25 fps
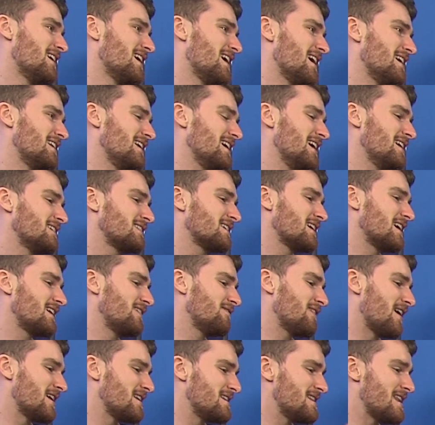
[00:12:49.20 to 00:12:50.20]
And it is kind of
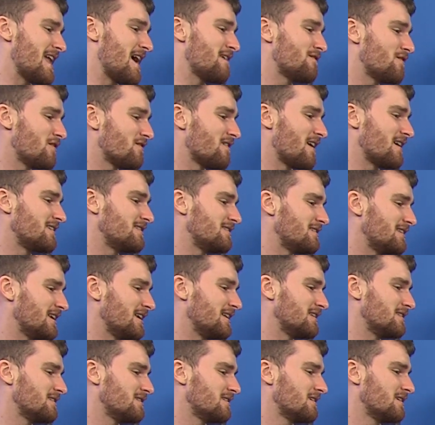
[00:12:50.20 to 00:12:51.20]
that
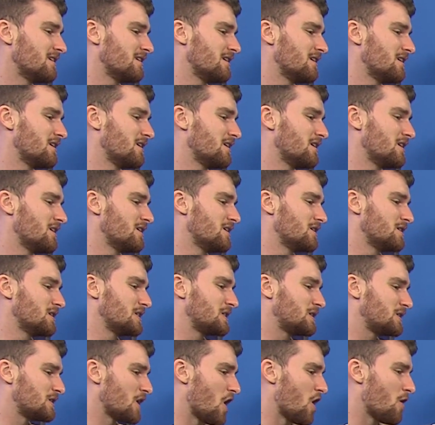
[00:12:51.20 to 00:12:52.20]
never-ending
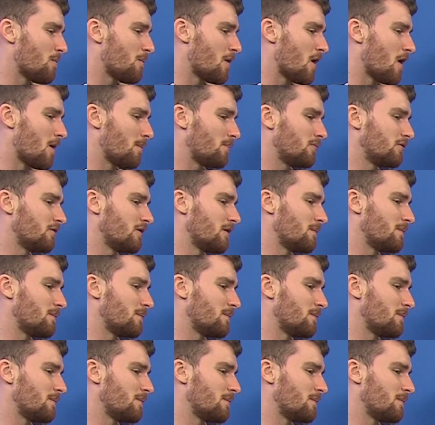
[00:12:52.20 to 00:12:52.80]
soap opera.